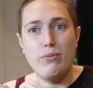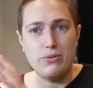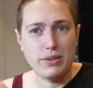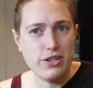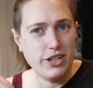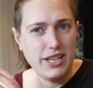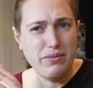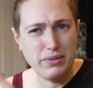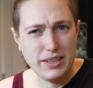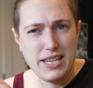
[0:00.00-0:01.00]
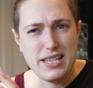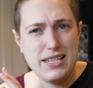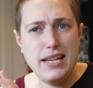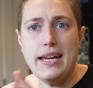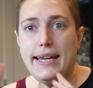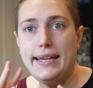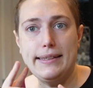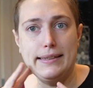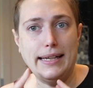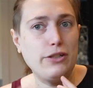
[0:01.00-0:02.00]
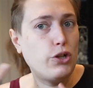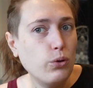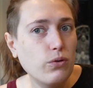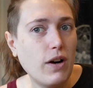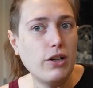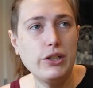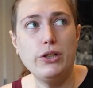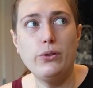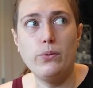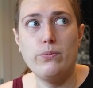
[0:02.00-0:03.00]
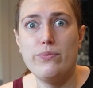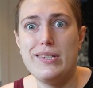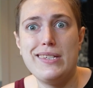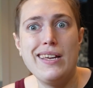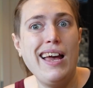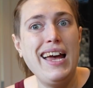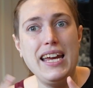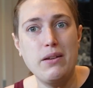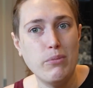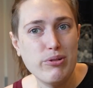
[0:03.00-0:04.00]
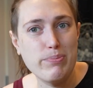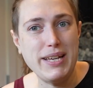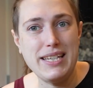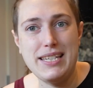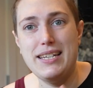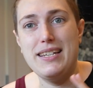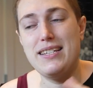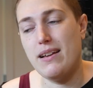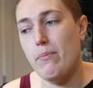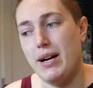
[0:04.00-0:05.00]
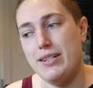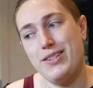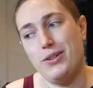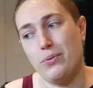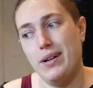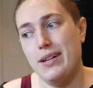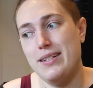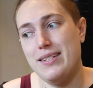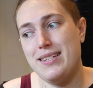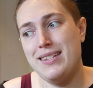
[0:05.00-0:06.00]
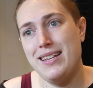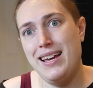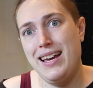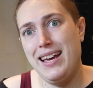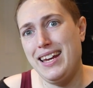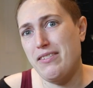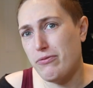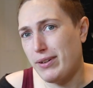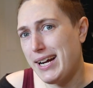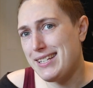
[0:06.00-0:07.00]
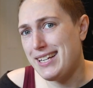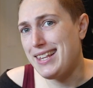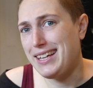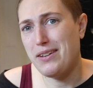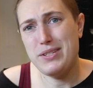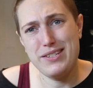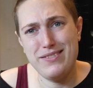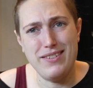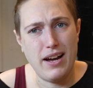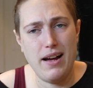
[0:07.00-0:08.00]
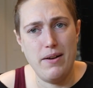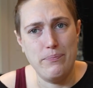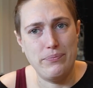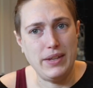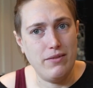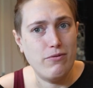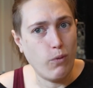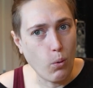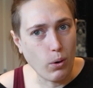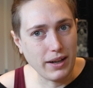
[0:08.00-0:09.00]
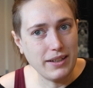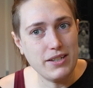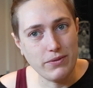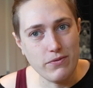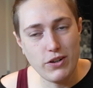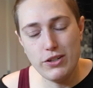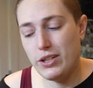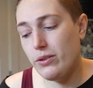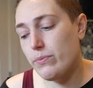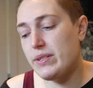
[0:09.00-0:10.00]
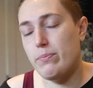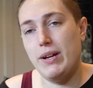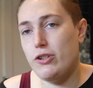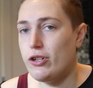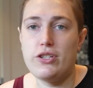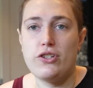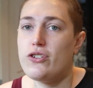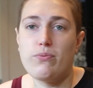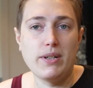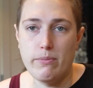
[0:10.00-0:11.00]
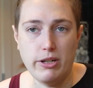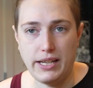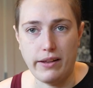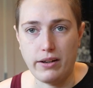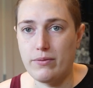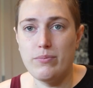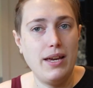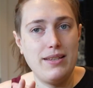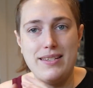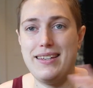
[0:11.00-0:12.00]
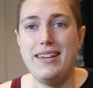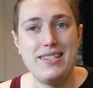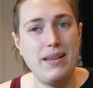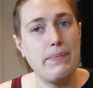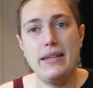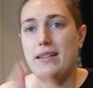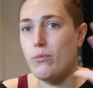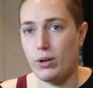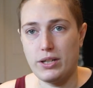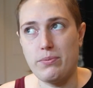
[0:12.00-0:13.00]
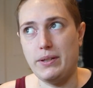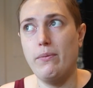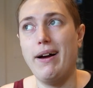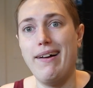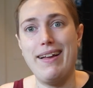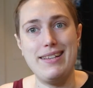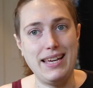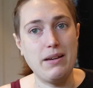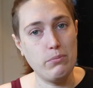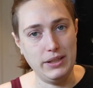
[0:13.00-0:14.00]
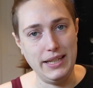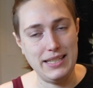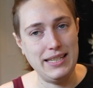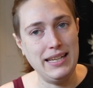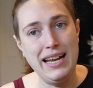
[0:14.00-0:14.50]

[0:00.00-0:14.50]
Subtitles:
was originally released in 2 volumes in most places, but there was, in France, I think it was in 4 different volumes, but just read them all together. It's something that works really well as a complete